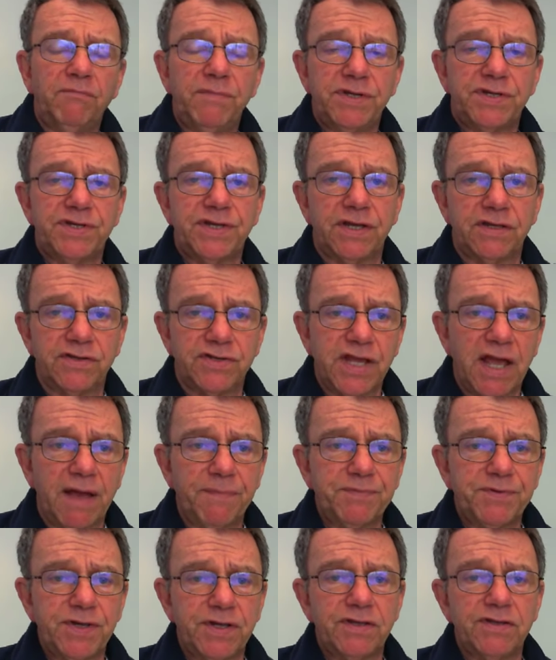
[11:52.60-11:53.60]

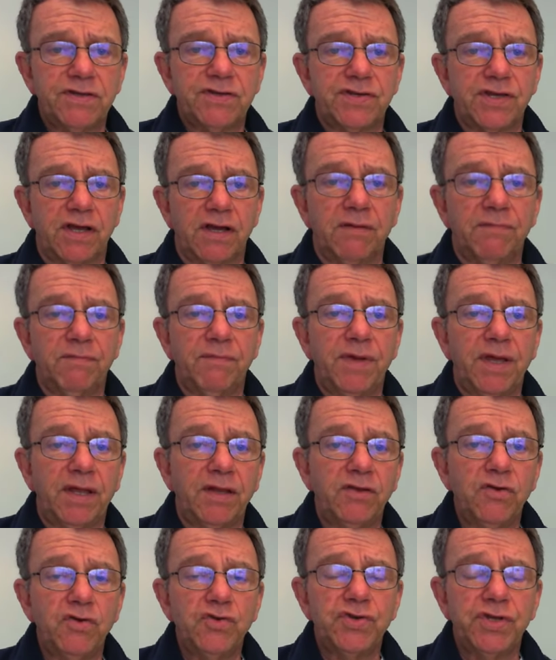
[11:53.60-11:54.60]
misconceptions,
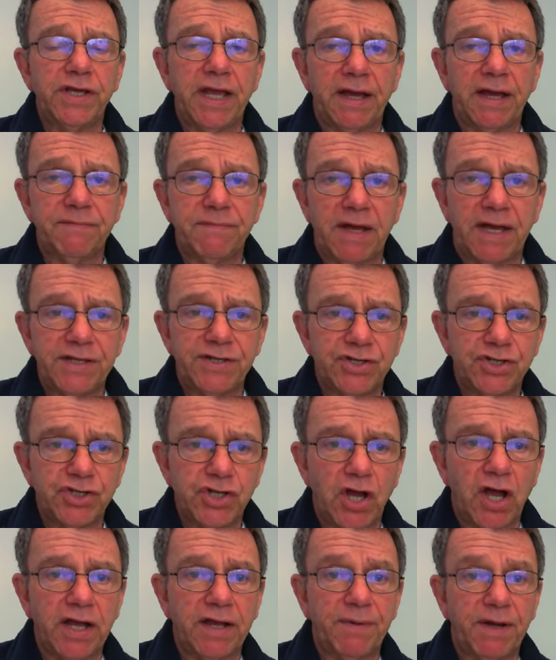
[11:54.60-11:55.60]
and usually I
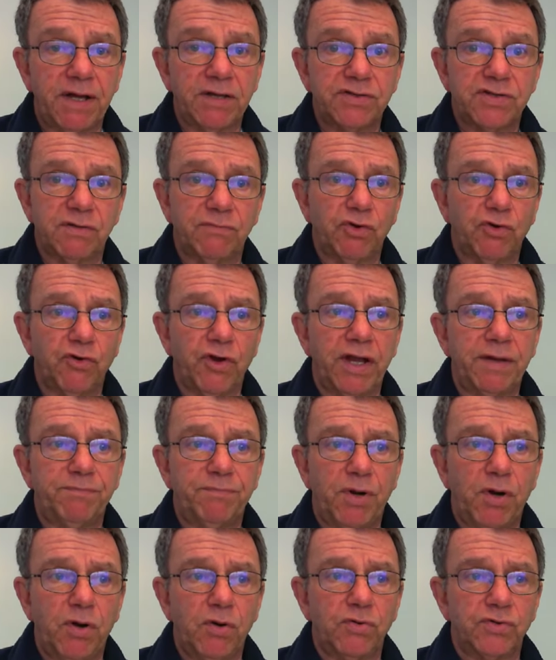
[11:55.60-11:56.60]
just talk about some
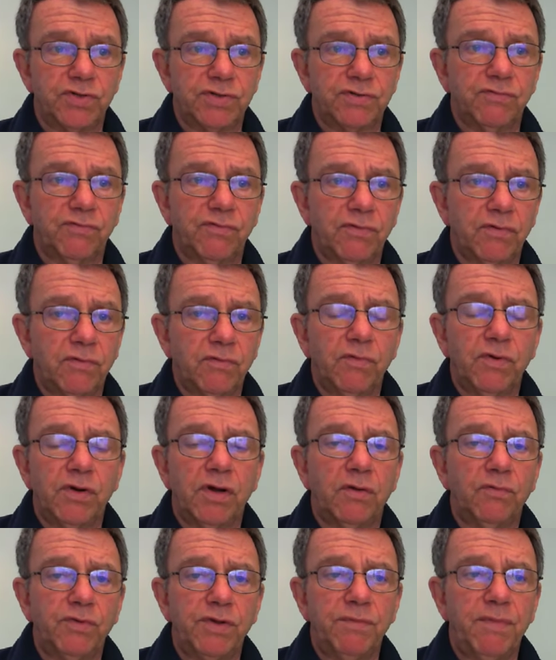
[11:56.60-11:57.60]
great posts
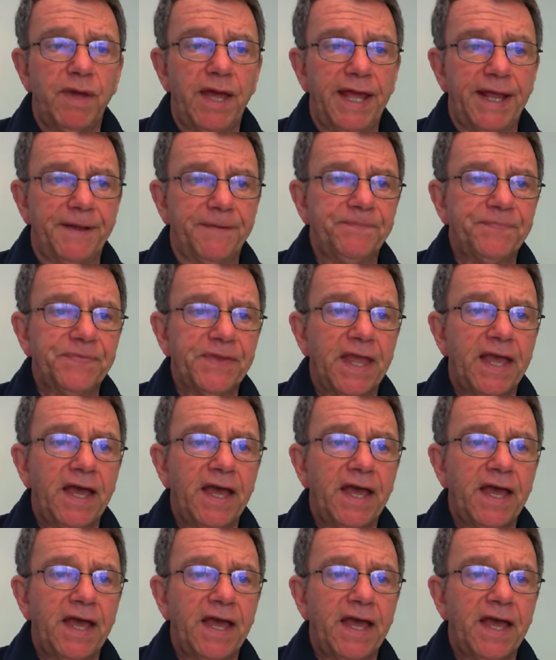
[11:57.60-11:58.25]
we make.